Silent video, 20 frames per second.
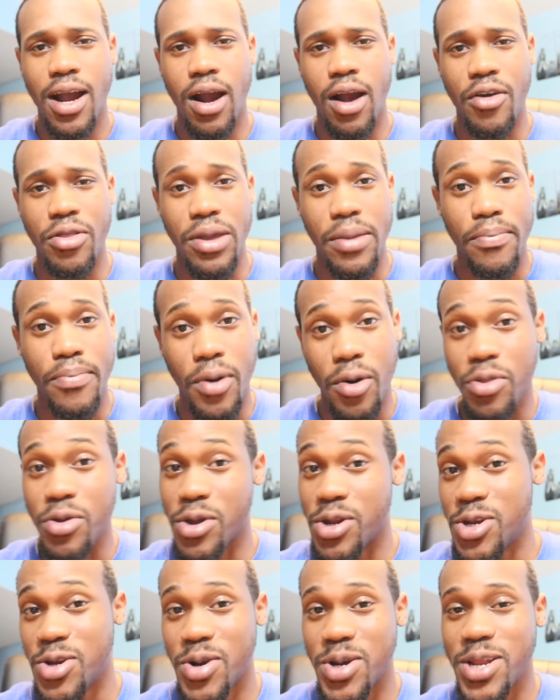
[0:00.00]
are they both
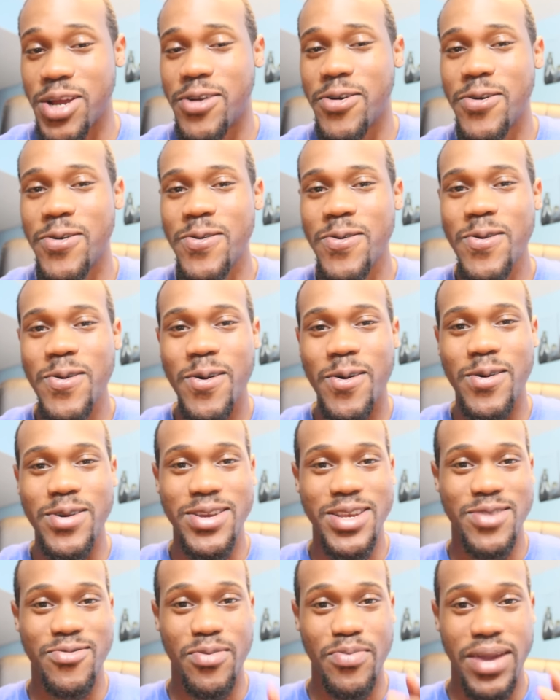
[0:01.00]
going to join the crew, or
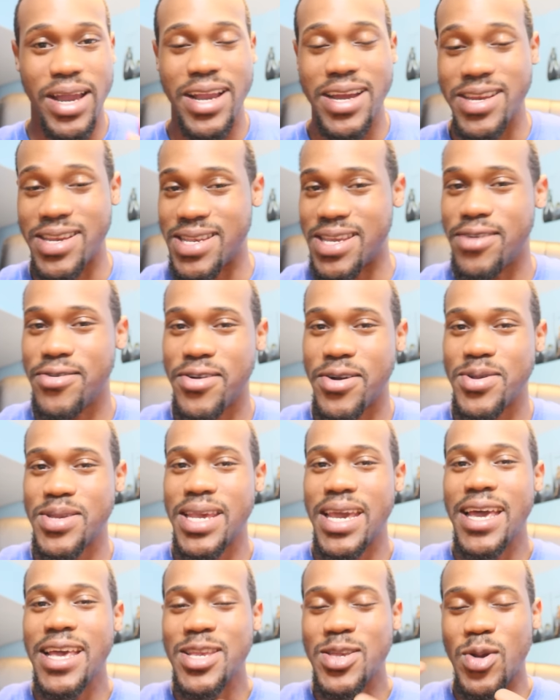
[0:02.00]
just Rebecca, just
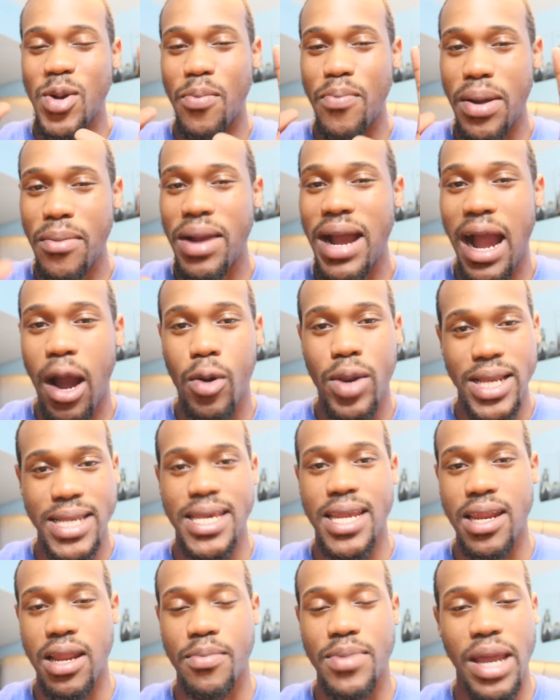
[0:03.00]
Kyros? So remember how they
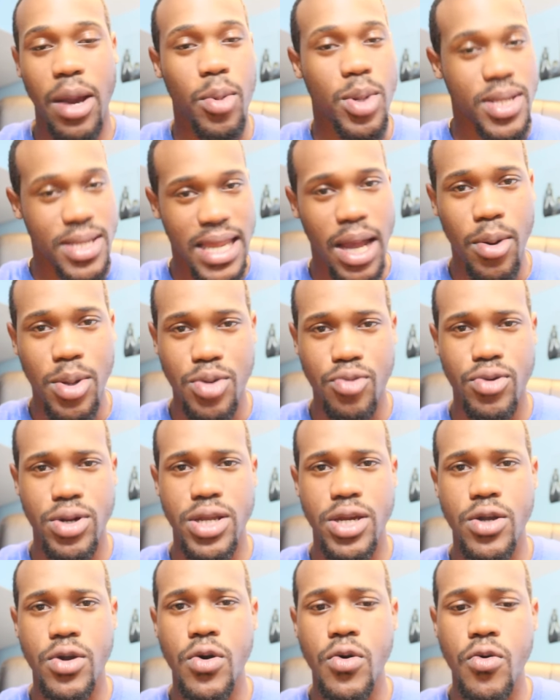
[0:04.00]
set it up. That was, that was
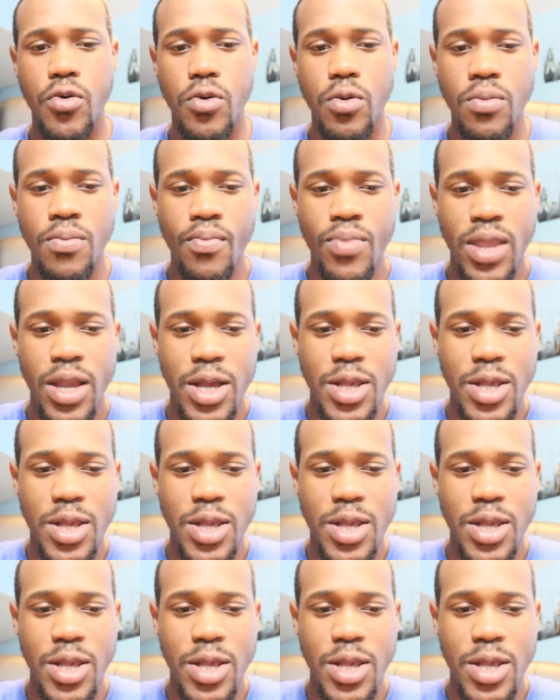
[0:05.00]
really cool.